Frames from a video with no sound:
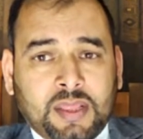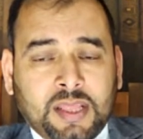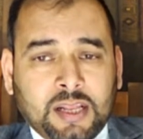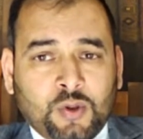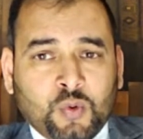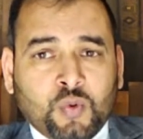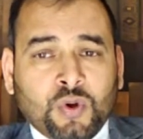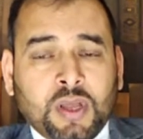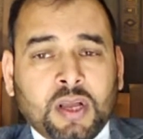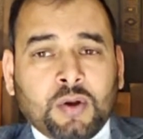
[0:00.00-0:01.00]
the
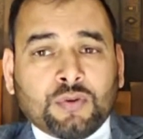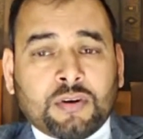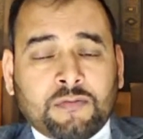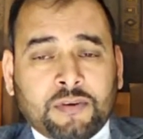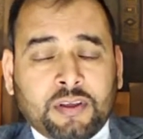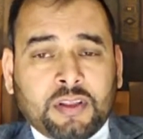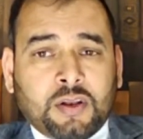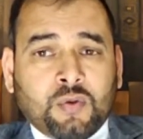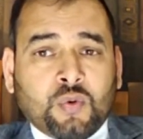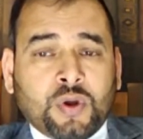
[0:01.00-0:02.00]
law, with referring
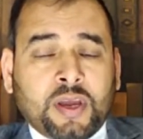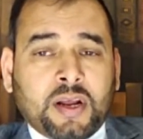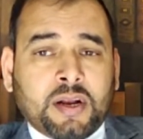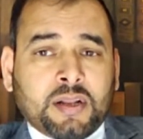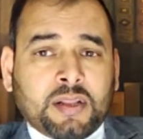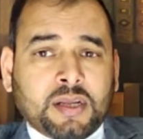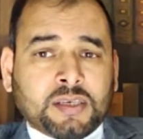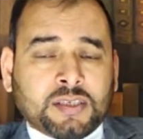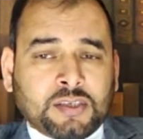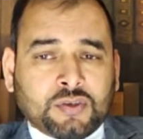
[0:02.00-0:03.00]
the law and the
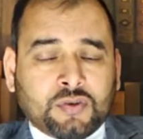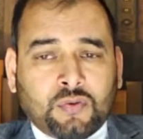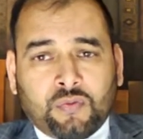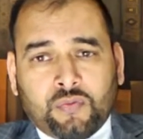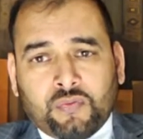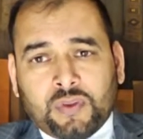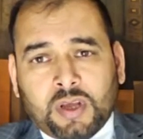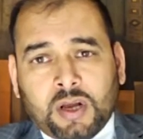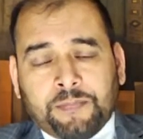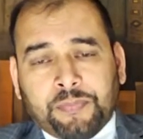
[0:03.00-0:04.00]
decision of
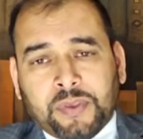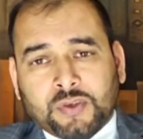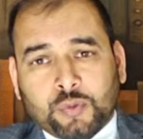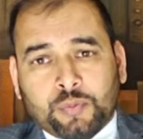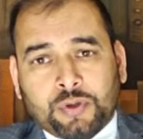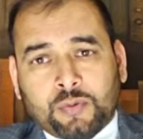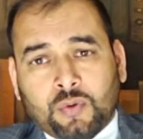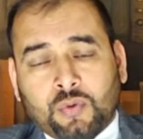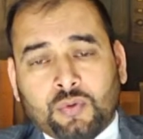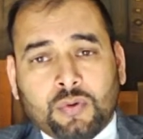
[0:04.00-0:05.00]
the Supreme
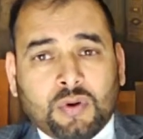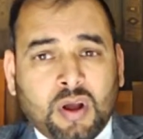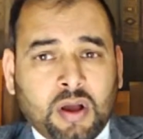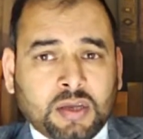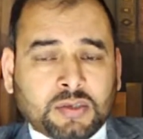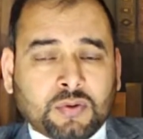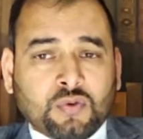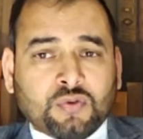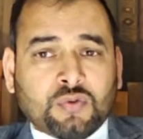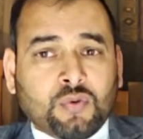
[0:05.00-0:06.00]
Court or High
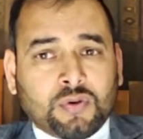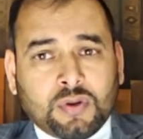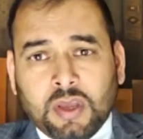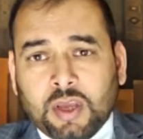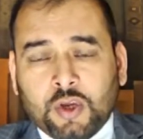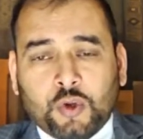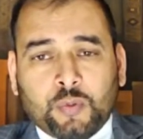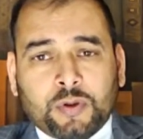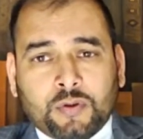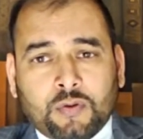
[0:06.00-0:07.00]
Court or
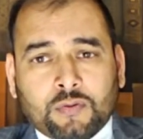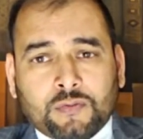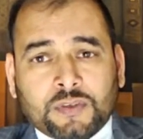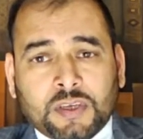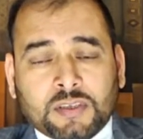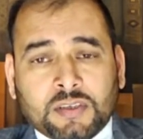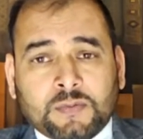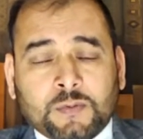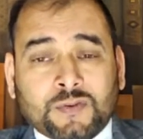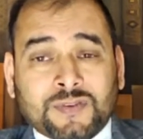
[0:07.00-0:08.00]
European Court of
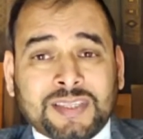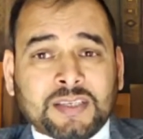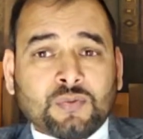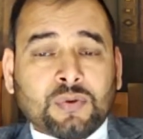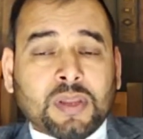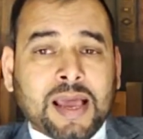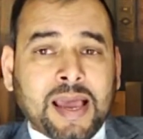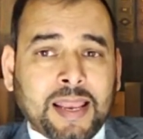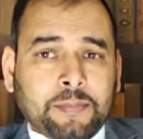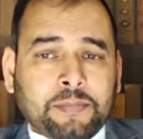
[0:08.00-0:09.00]
Justice, because this will
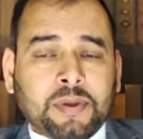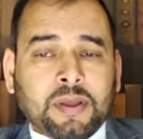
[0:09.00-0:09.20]
help